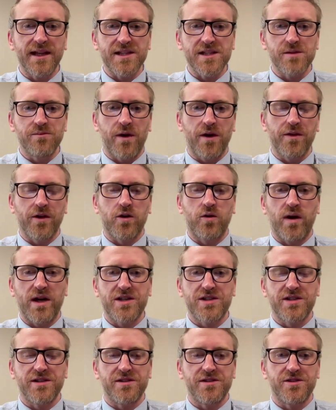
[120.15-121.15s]
then some other
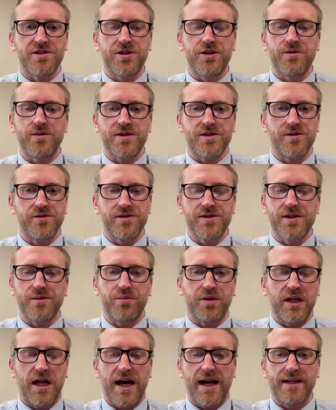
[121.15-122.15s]
questions too is who's
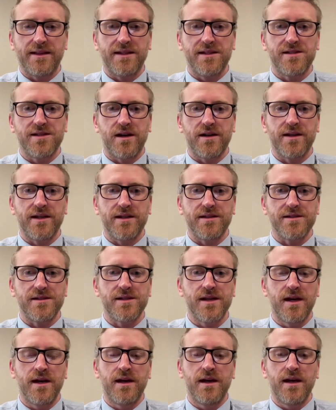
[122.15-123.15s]
supplying these
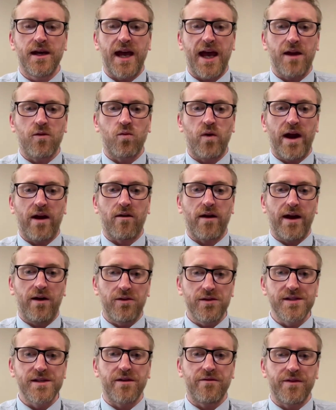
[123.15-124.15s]
onions and where
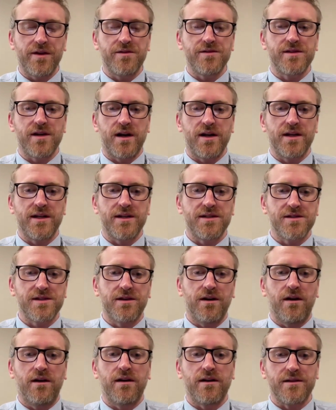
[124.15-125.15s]
else have those onions
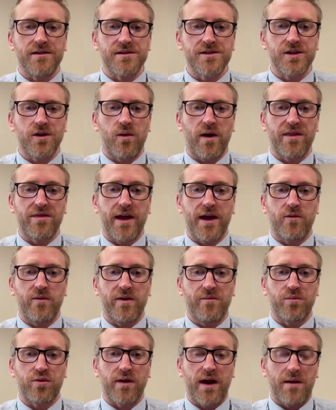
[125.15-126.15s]
gone? So I think
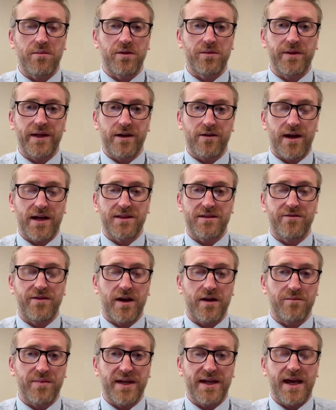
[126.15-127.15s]
we probably are at the
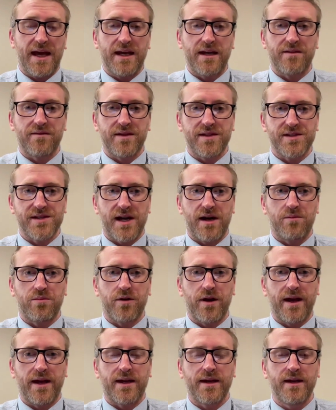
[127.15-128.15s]
very beginning of this
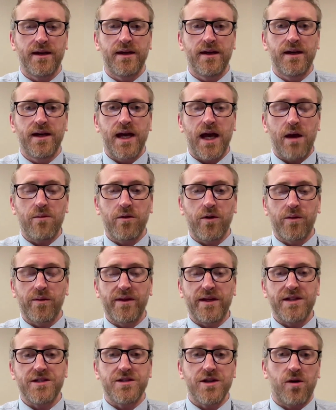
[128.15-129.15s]
outbreak and we
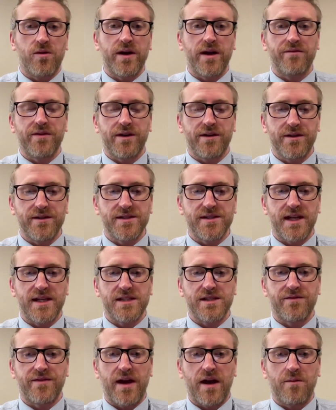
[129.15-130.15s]
really don't have a good
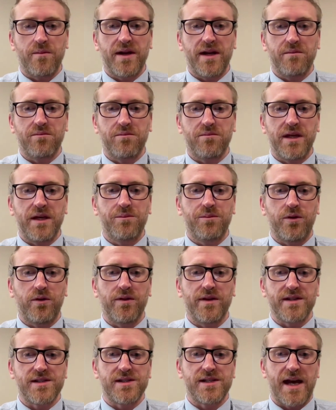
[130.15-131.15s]
sense of how many people
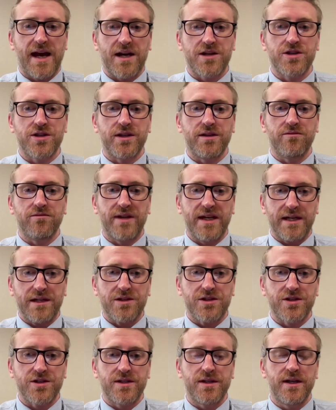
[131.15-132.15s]
this has actually
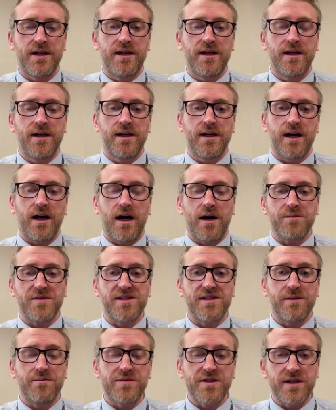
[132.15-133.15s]
reached. Um,
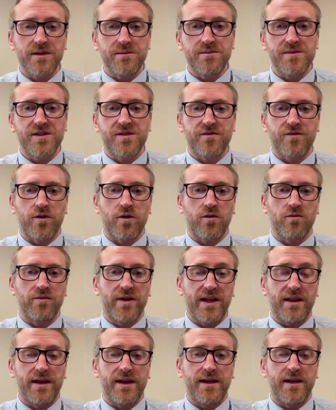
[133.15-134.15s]
symptoms for
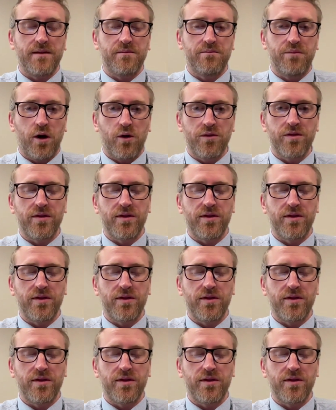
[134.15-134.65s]
really both